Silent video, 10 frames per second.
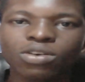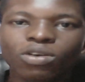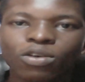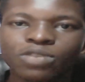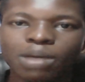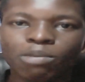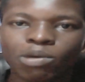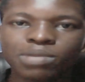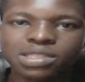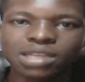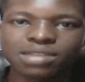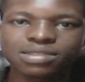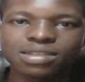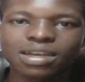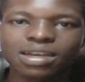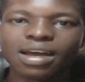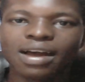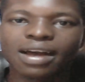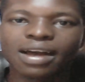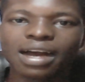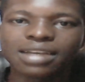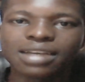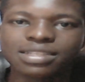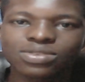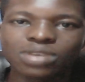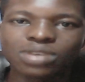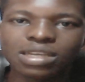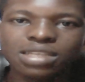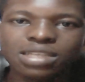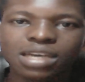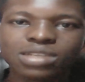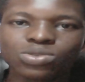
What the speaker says: of their publishers is related to